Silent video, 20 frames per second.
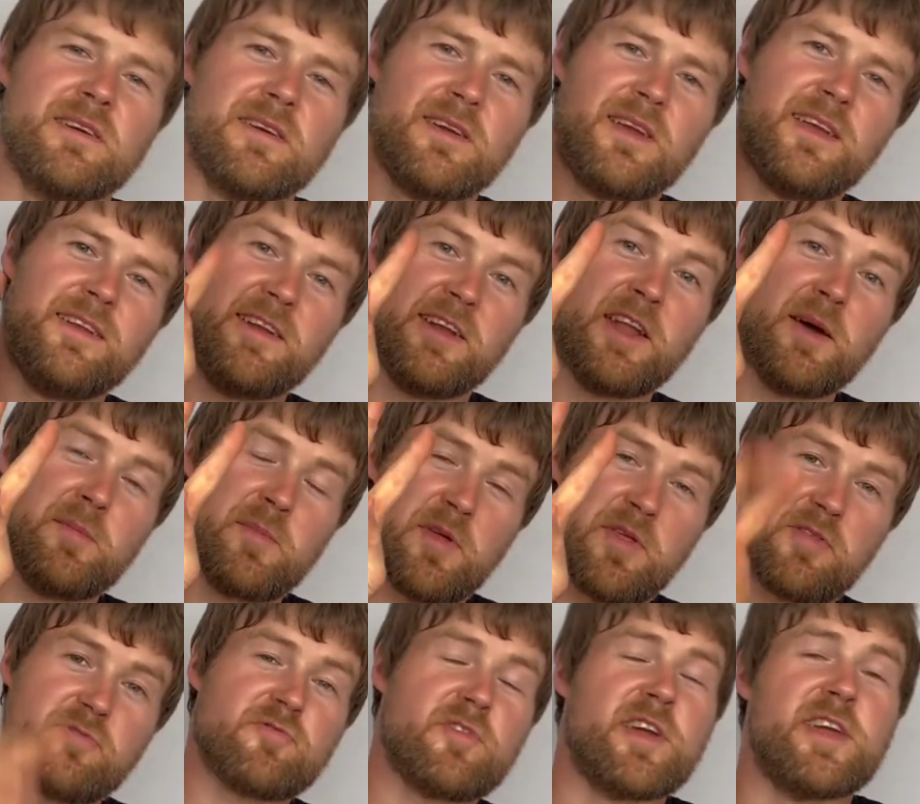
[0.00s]
In at number
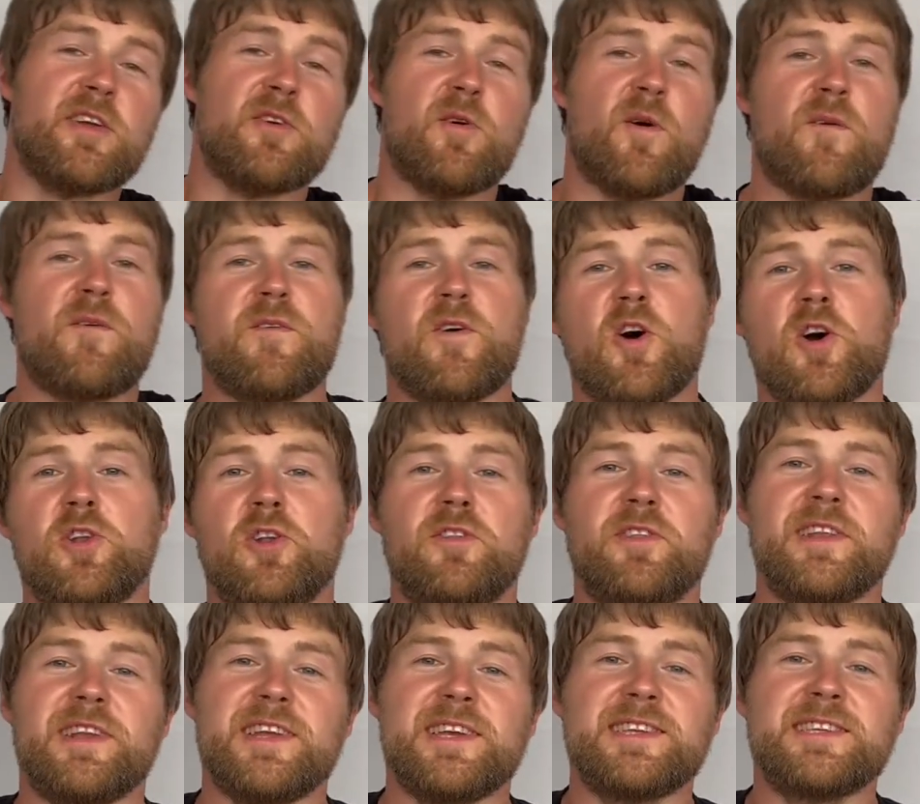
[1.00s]
3 or 3rd on
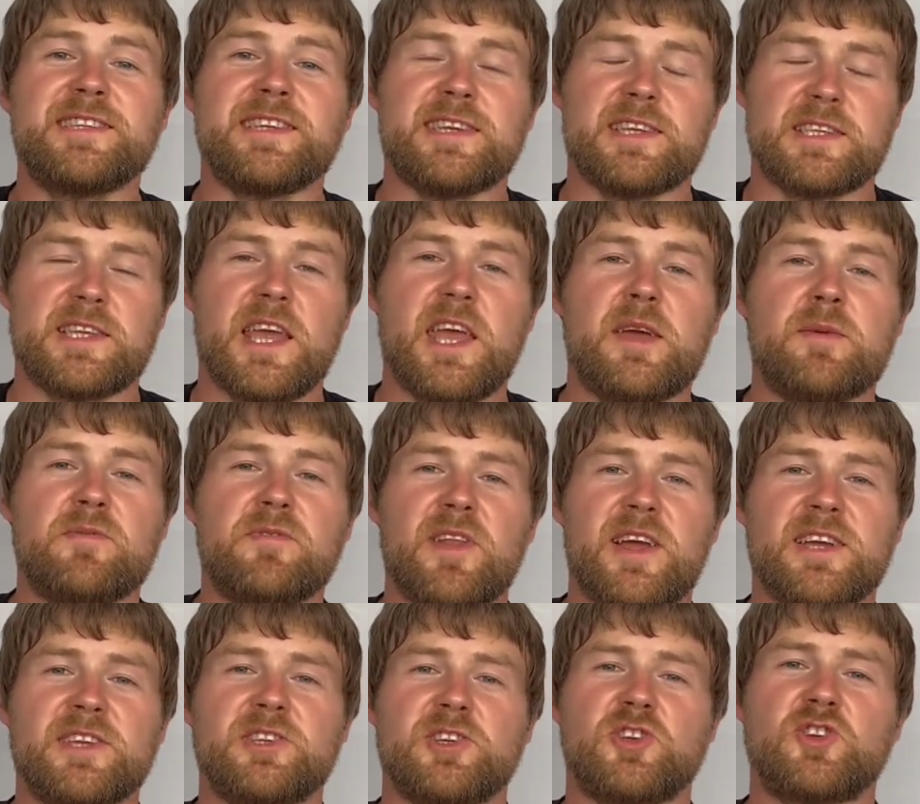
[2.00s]
the list is hip
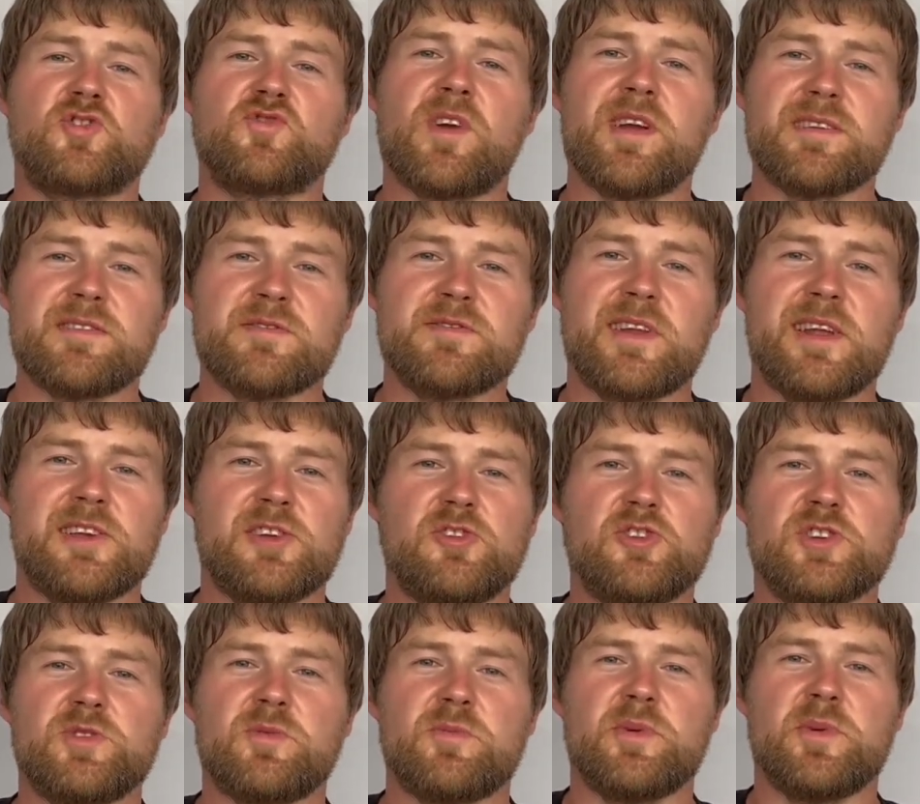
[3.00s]
flexor strength. Now,
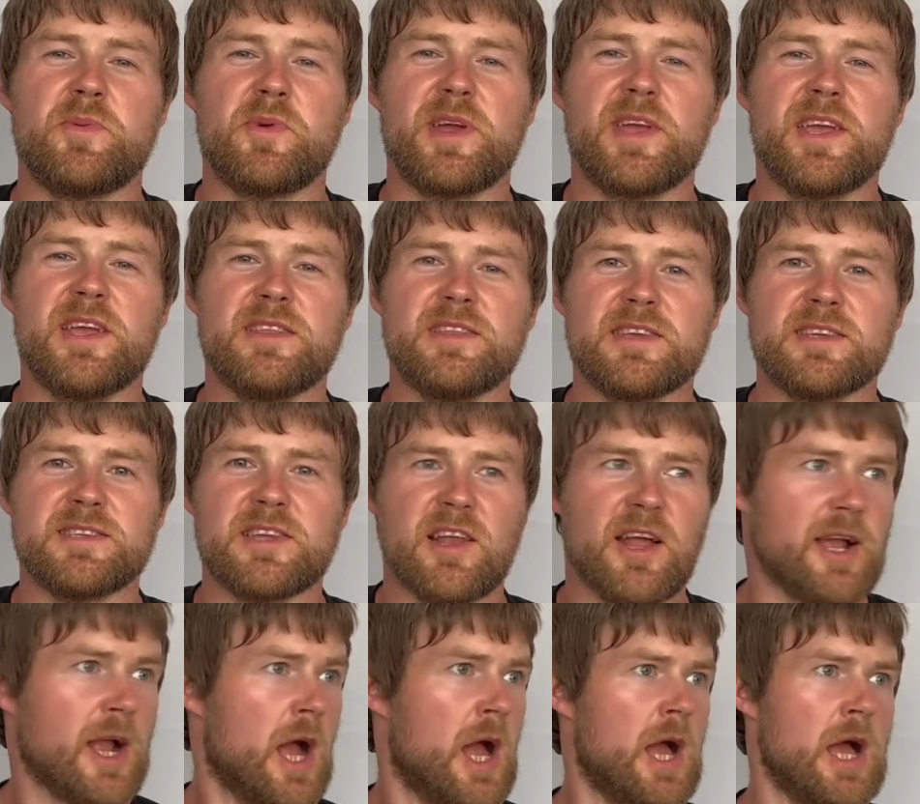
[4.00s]
usually when people hear this, they're
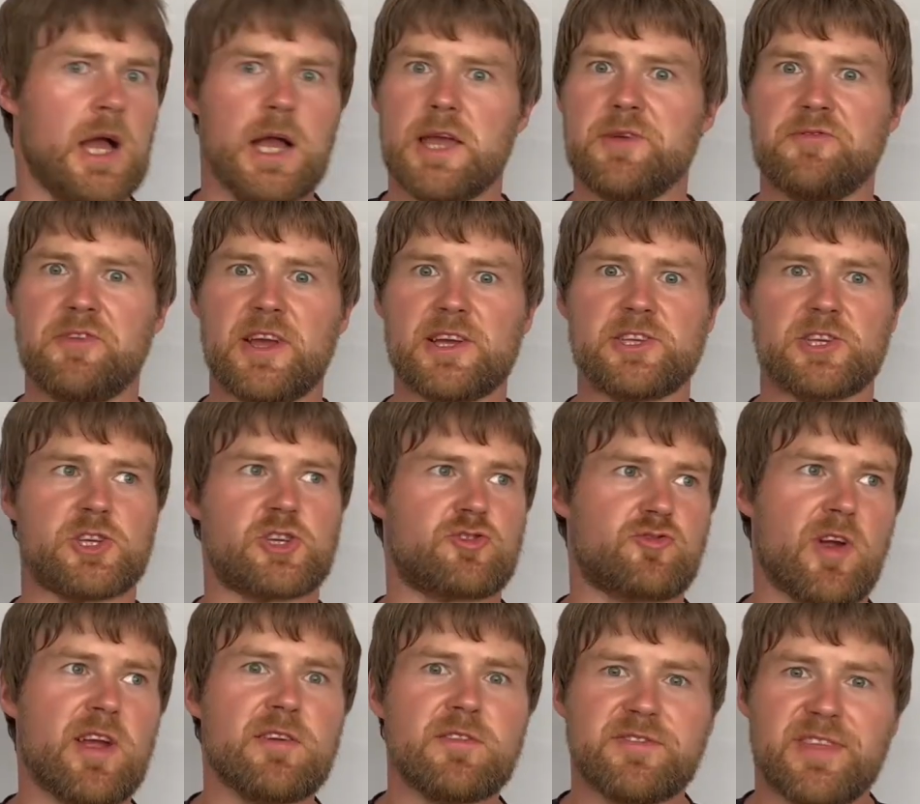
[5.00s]
like, hip flexor
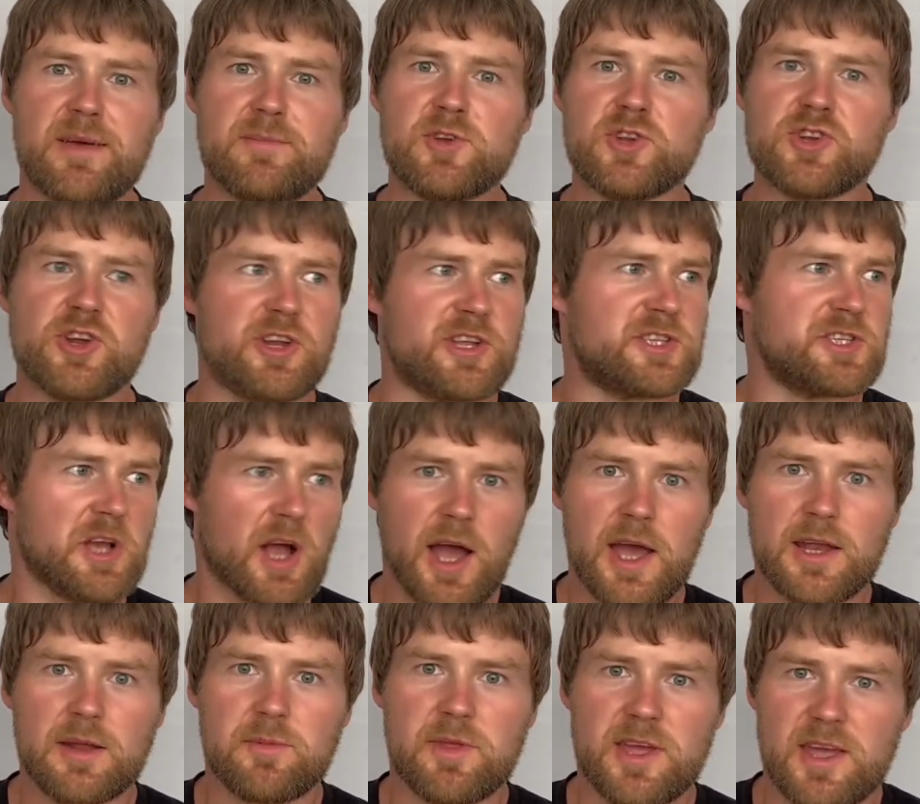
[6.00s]
strength? That means you're going to
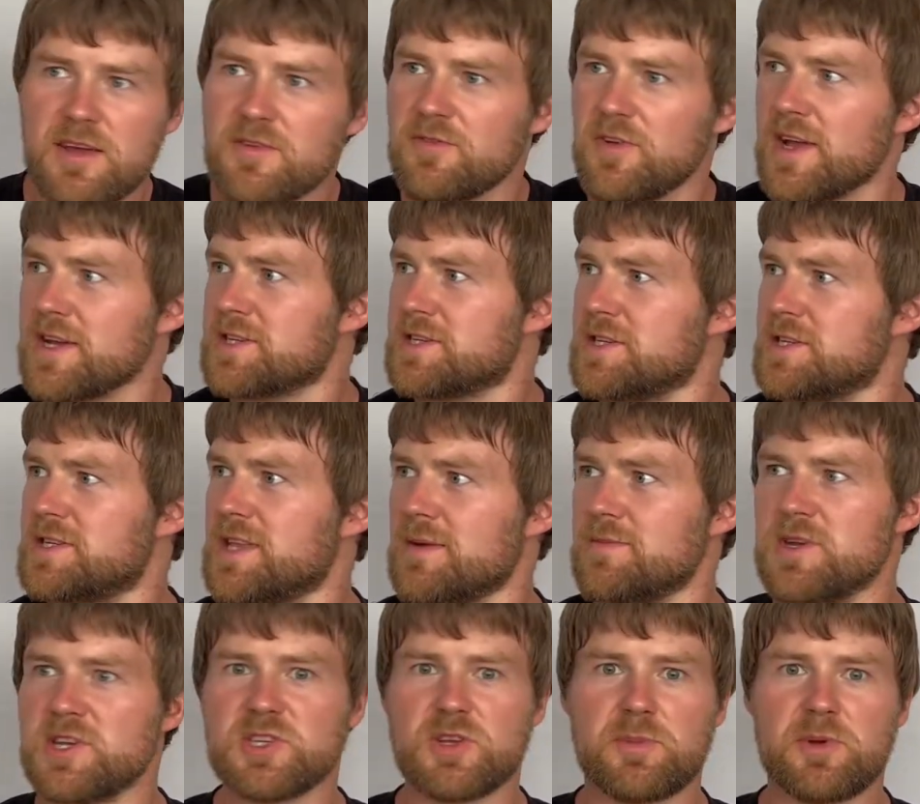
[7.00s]
tighten up the hip flexors? That
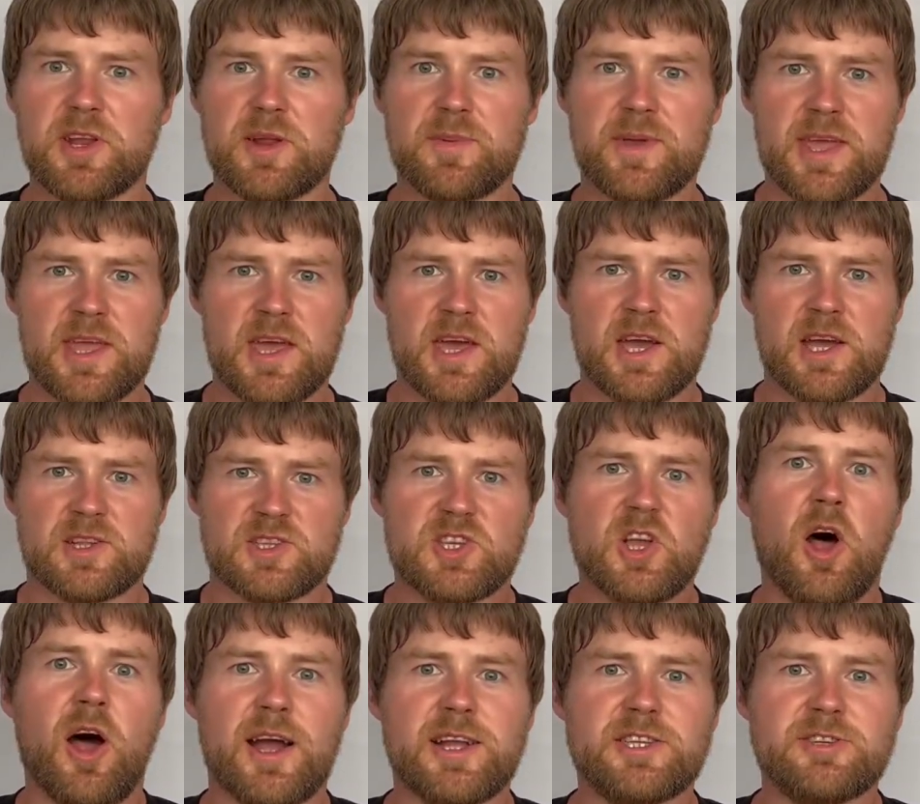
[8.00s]
means I'm going to be
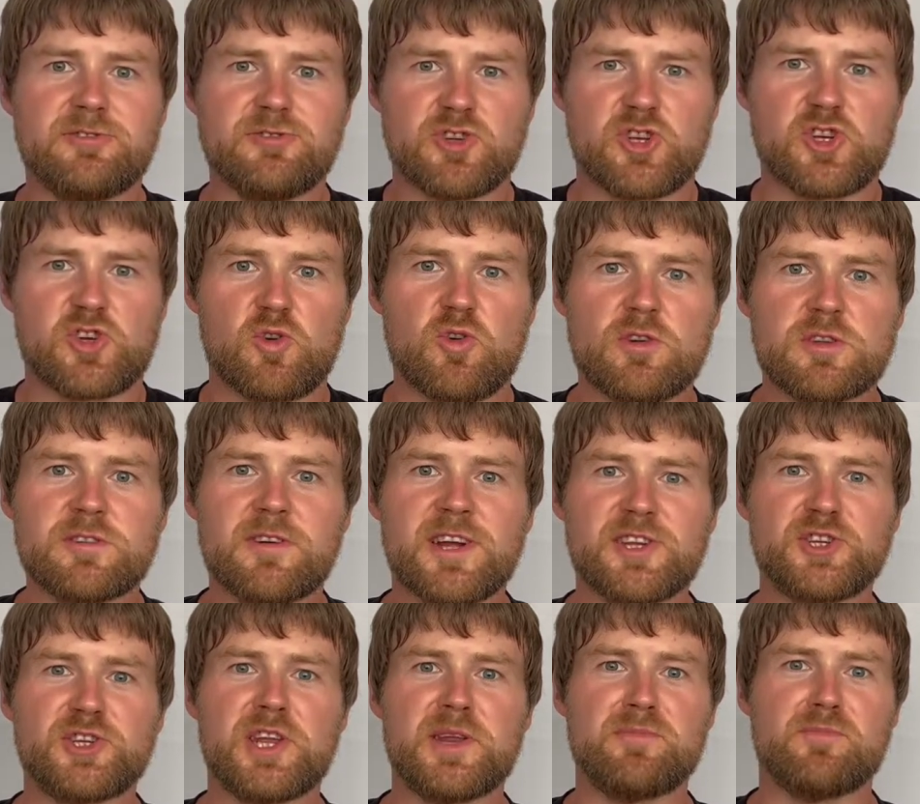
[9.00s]
tighter and shorter? I
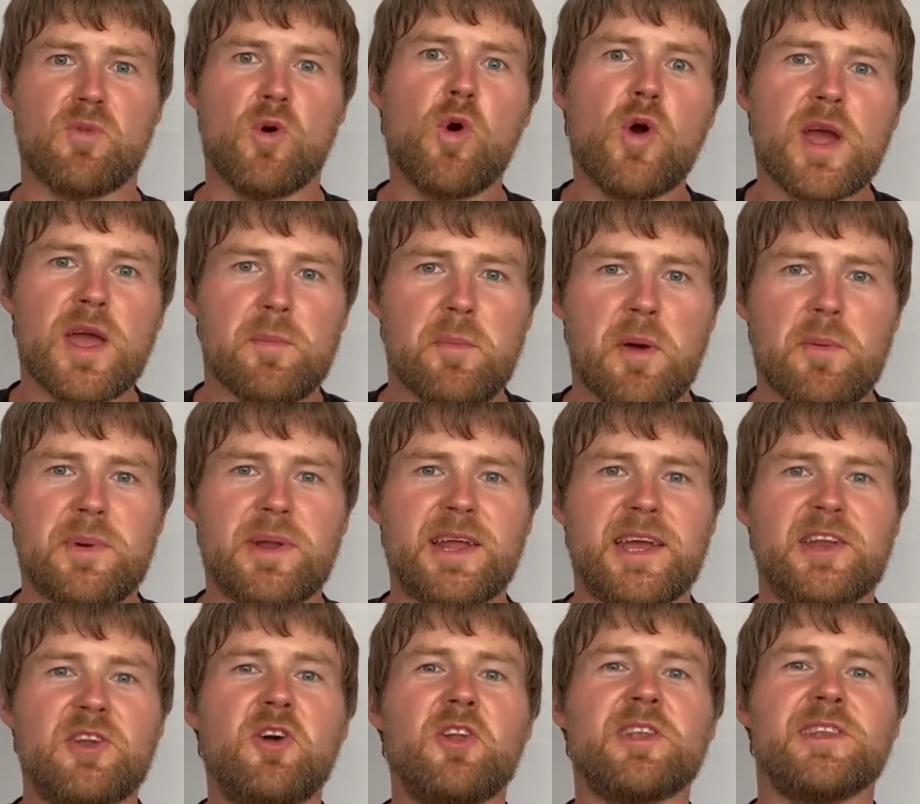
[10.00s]
actually need more hip
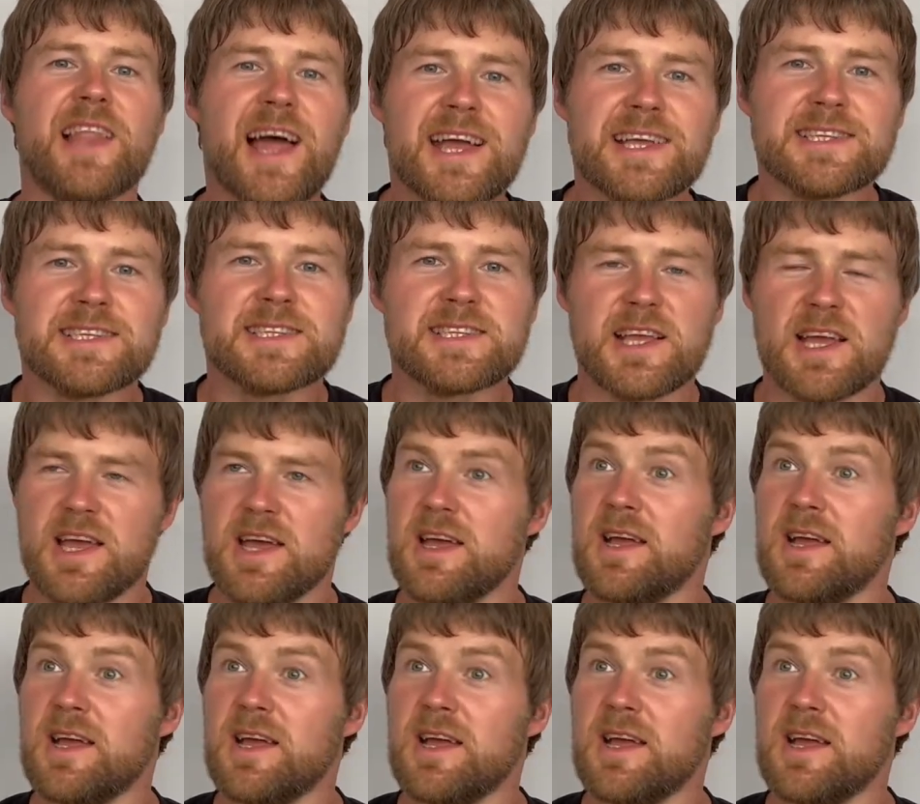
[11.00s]
mobility, not less?